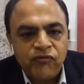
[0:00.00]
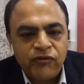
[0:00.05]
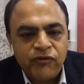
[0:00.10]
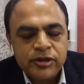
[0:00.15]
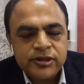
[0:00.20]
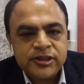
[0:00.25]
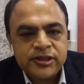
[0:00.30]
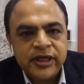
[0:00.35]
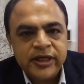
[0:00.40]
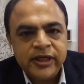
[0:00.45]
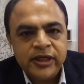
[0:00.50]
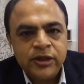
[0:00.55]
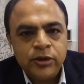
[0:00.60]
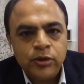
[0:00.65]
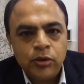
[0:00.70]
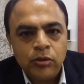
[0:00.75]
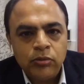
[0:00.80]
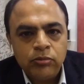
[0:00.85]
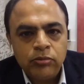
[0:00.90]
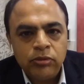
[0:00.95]
Firstly,
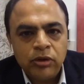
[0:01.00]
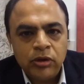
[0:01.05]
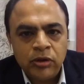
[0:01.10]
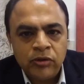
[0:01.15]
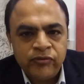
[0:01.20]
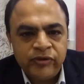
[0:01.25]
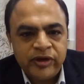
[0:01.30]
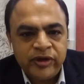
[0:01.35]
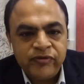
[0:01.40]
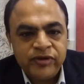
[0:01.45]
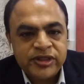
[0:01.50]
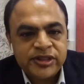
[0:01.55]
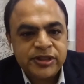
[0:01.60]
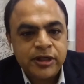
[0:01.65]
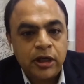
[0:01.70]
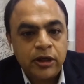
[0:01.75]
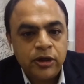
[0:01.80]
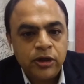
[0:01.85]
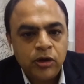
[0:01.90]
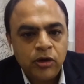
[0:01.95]
when we
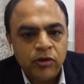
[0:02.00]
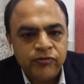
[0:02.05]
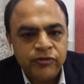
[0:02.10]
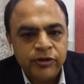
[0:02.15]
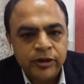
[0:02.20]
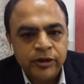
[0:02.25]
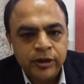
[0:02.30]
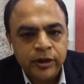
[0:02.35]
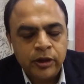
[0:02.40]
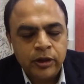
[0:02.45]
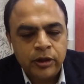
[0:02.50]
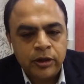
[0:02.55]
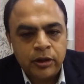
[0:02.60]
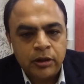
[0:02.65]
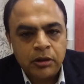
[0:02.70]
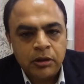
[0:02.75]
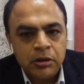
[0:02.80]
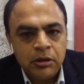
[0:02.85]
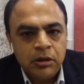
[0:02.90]
started off the year,